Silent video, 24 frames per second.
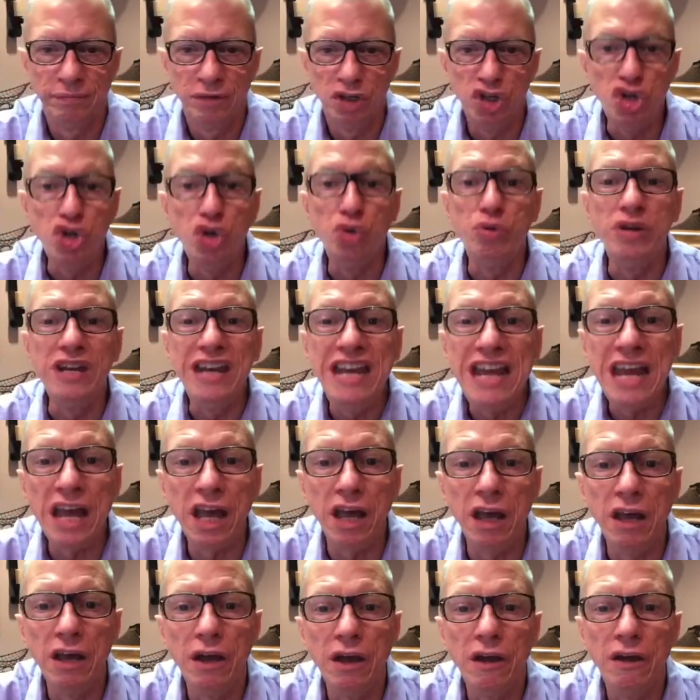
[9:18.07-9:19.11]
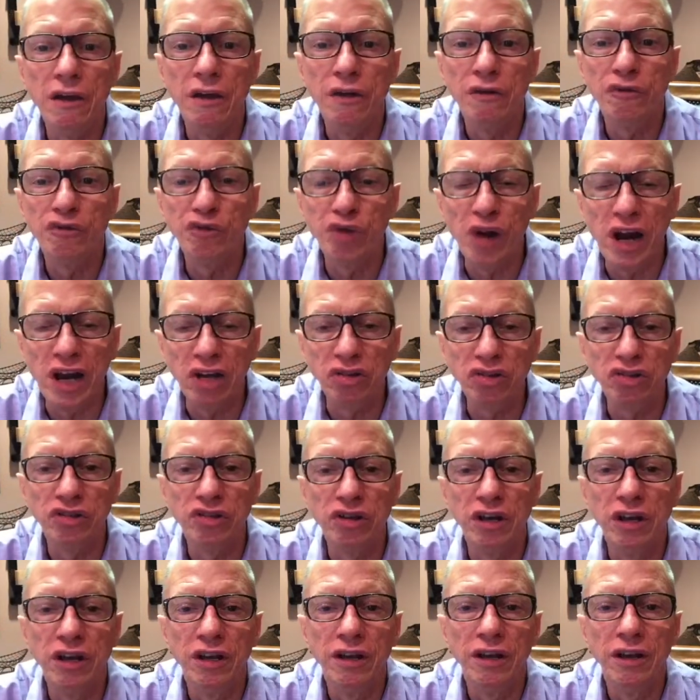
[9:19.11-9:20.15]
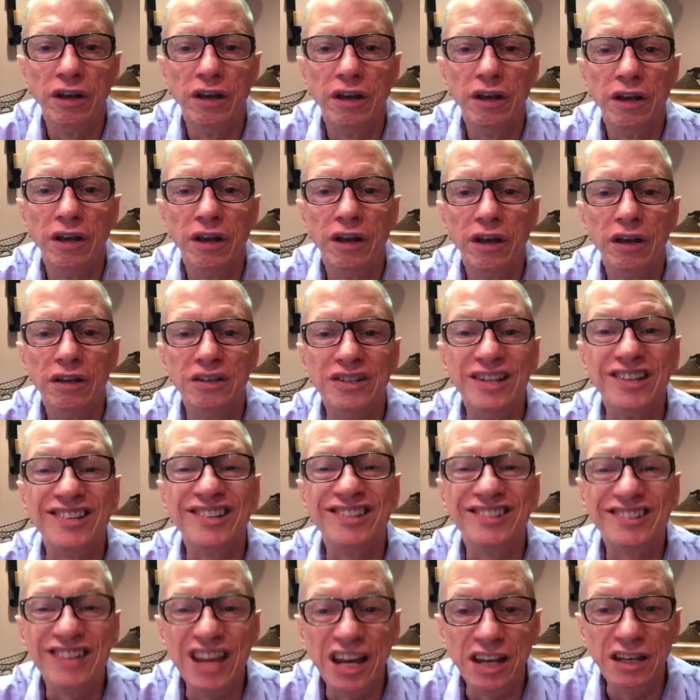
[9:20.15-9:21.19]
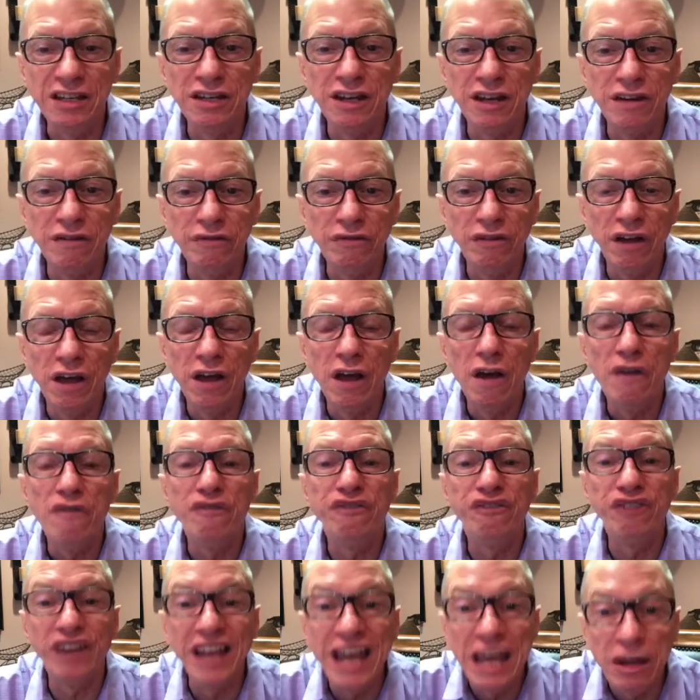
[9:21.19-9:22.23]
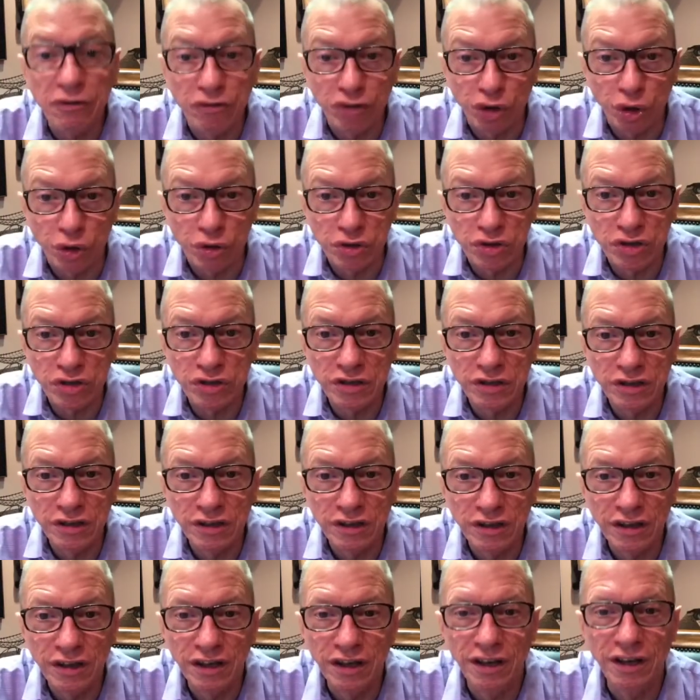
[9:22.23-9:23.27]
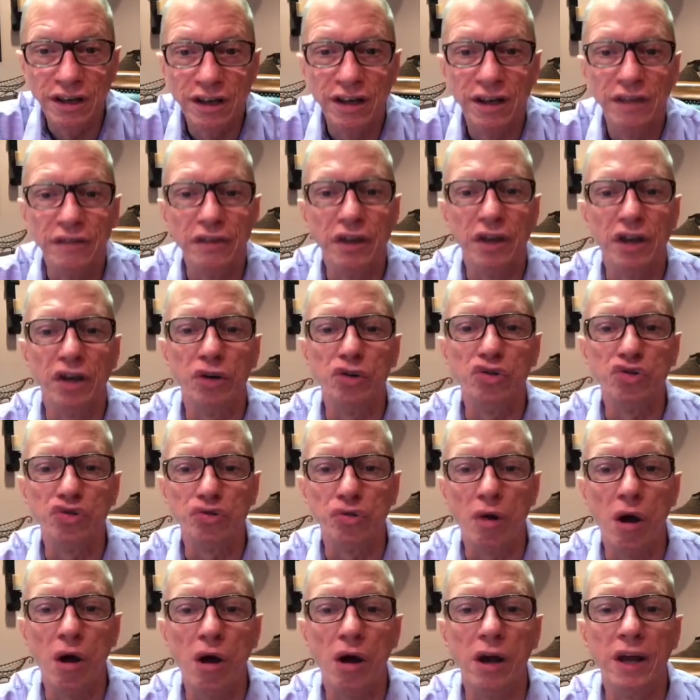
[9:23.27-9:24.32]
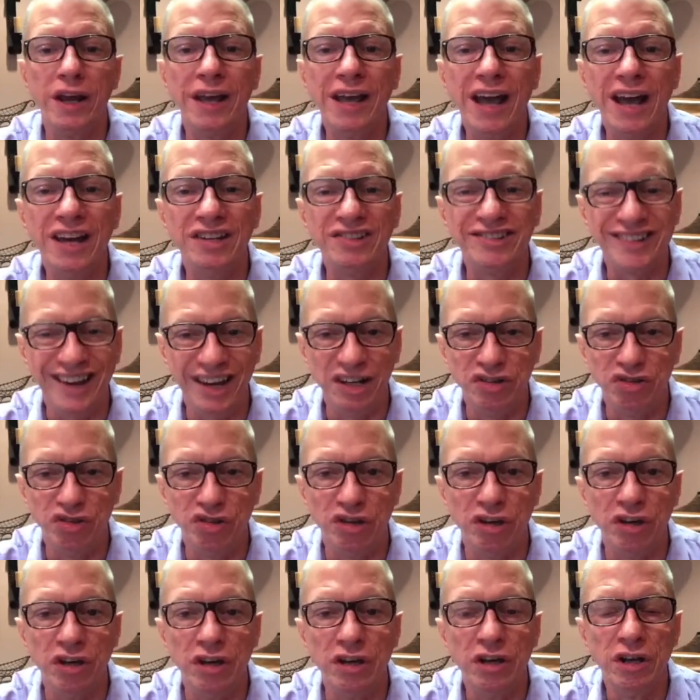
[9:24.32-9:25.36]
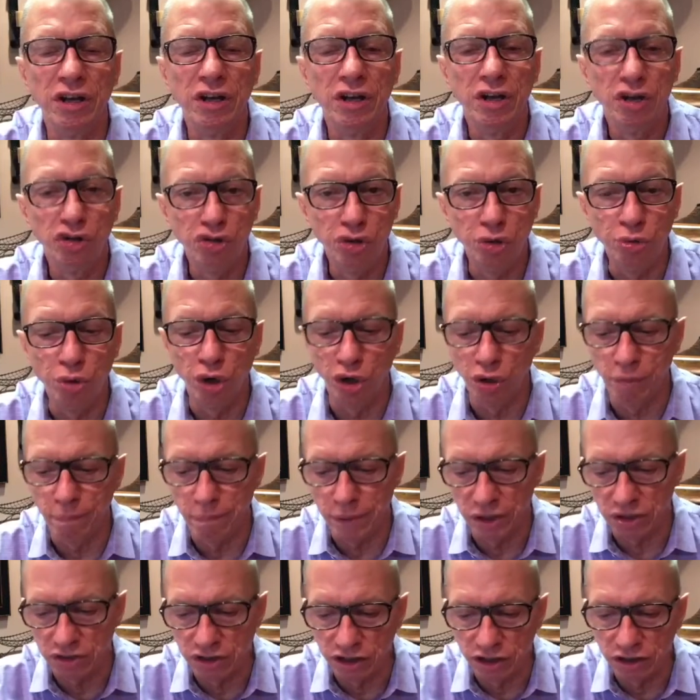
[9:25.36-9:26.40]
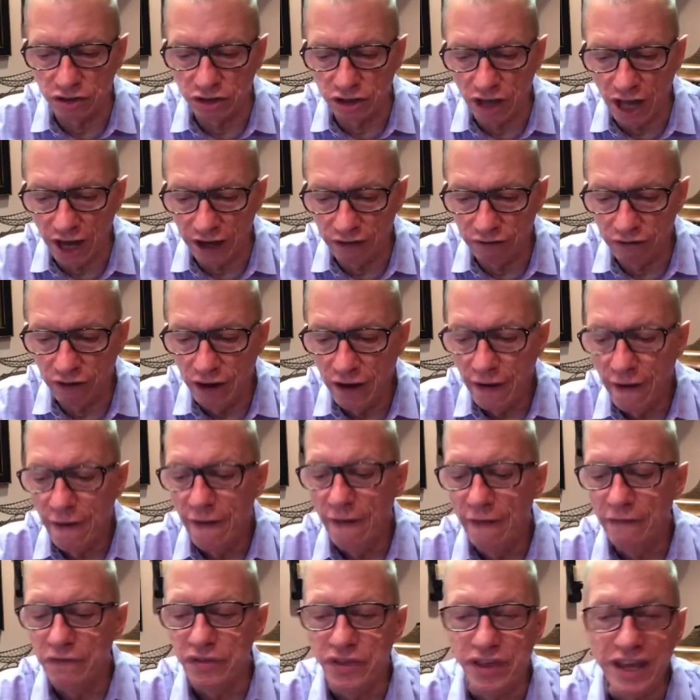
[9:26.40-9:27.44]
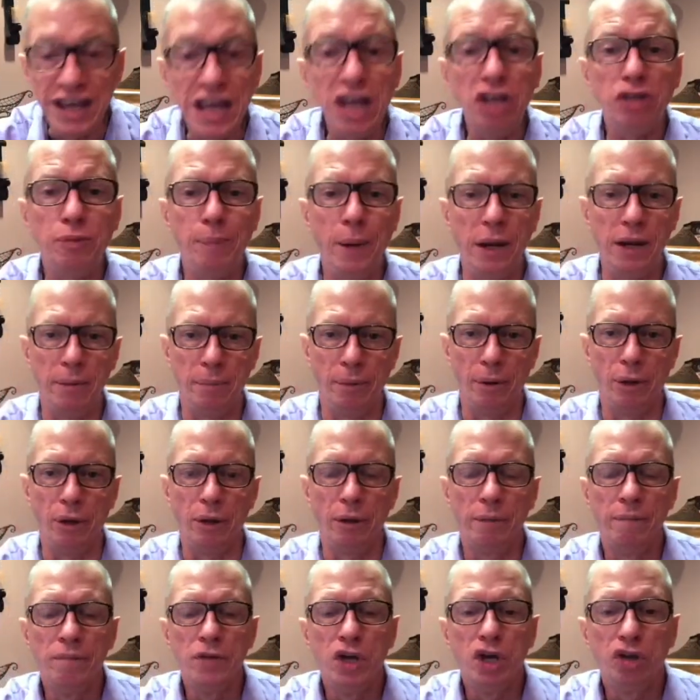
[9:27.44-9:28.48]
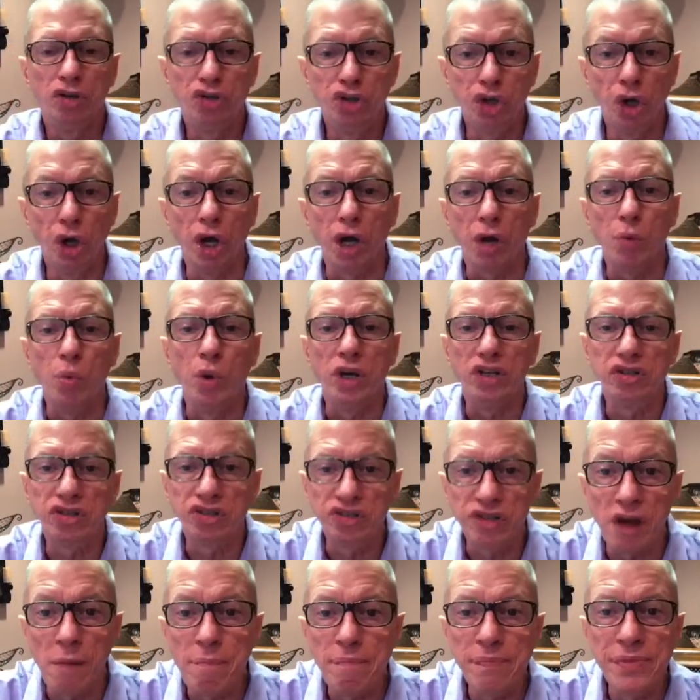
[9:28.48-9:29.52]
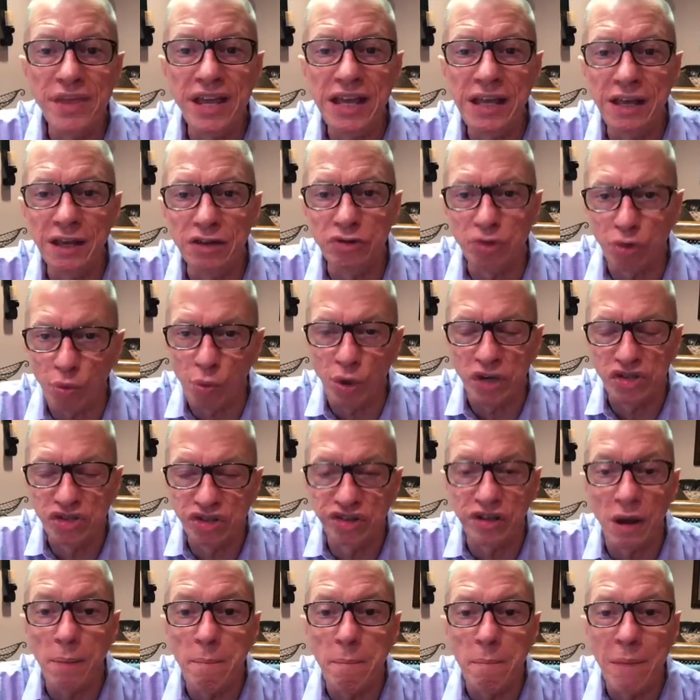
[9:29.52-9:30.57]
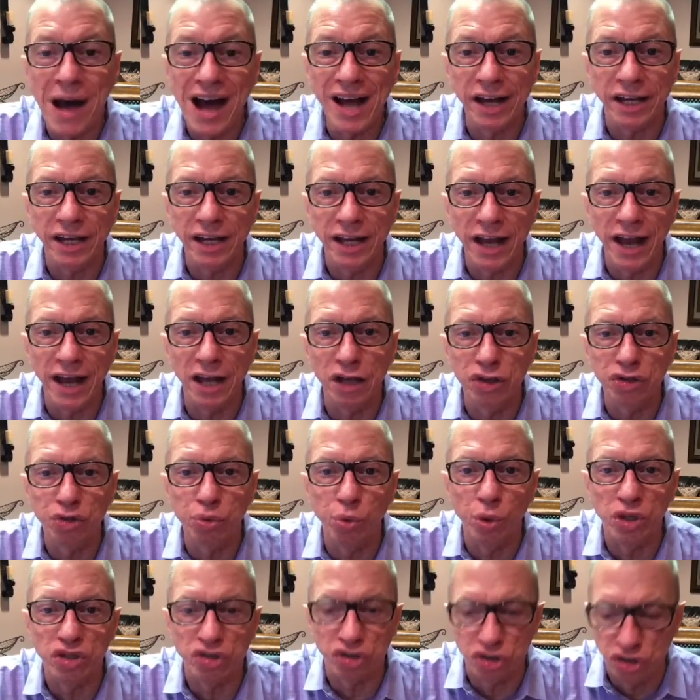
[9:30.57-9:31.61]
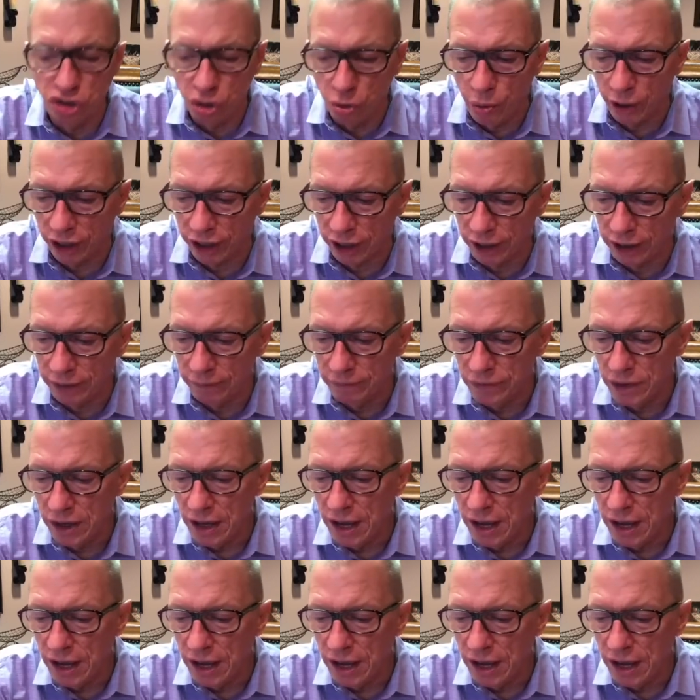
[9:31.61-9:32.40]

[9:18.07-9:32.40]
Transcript: Unique, fresh, distinctive flavors that are drawing attention to her business life. These people took what something what somebody else was doing